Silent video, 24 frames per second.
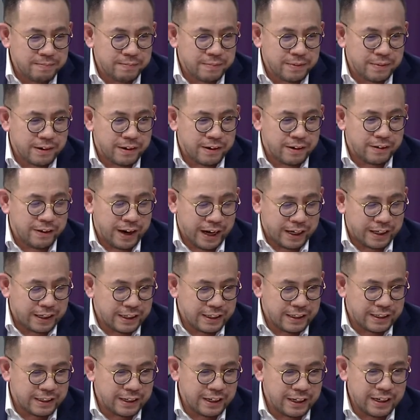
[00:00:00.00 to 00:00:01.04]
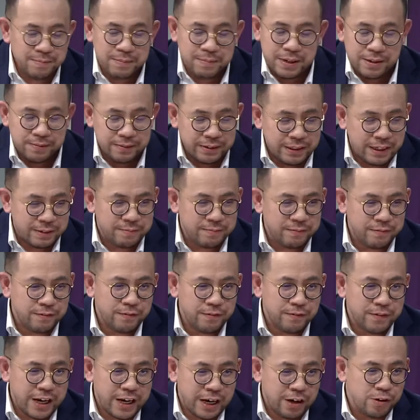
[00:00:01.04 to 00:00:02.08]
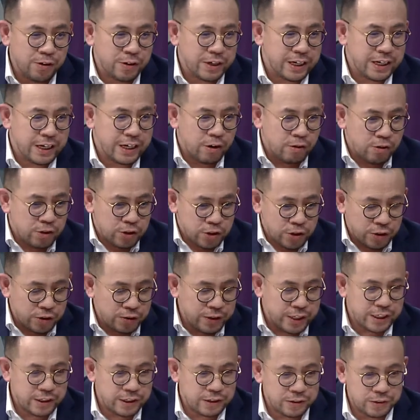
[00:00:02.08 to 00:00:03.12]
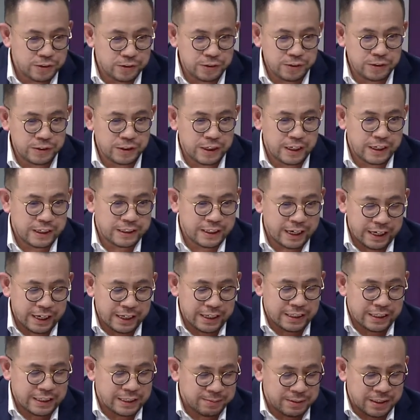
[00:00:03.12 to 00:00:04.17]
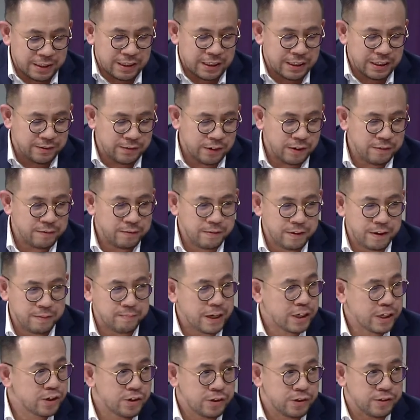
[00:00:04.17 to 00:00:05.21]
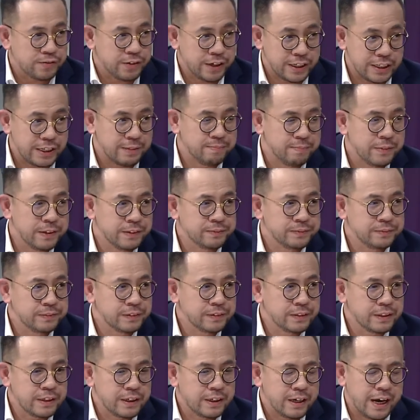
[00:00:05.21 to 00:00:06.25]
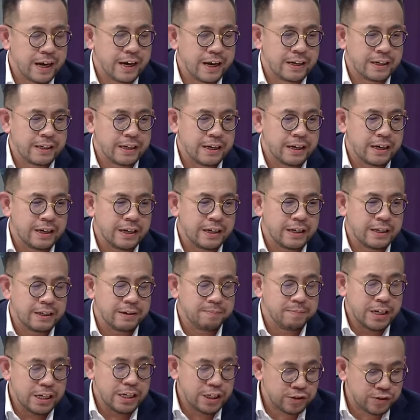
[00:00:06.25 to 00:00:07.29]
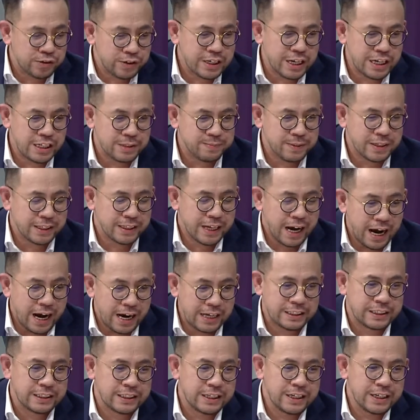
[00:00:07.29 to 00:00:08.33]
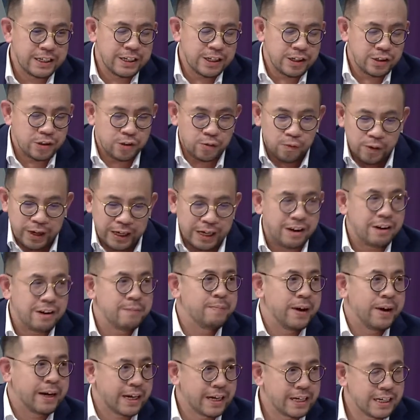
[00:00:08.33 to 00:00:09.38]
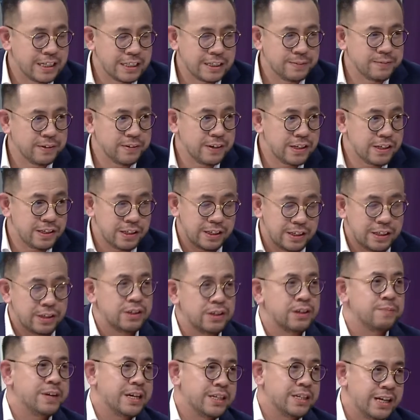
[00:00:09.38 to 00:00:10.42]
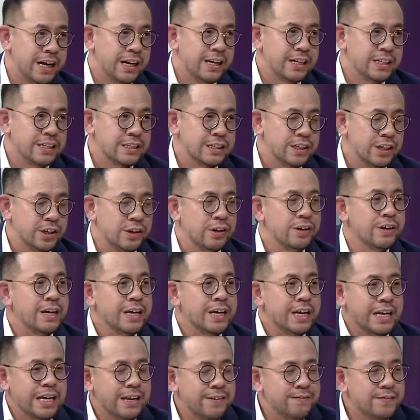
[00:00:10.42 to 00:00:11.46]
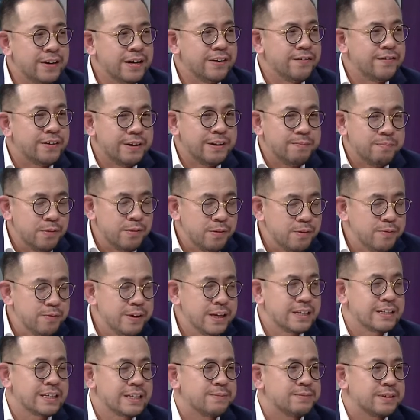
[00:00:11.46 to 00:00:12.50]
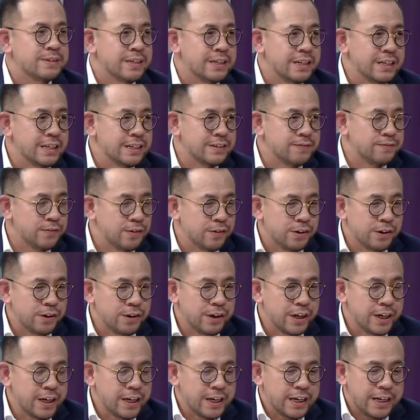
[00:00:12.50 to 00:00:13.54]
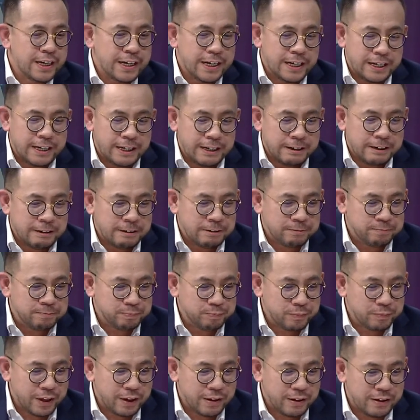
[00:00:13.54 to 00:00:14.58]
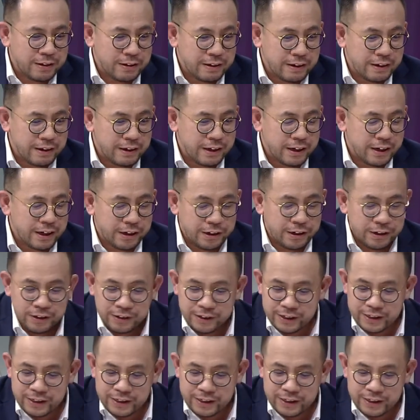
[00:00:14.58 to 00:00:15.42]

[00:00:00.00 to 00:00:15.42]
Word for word: in the medium run, in the medium term, we are looking also into uh, targeted subsidies for petrol, for example. And uh, the ministry has been tasked to work out a mechanism. It's, it's going to be a challenge. Yeah. You know, even removing subsidies for um,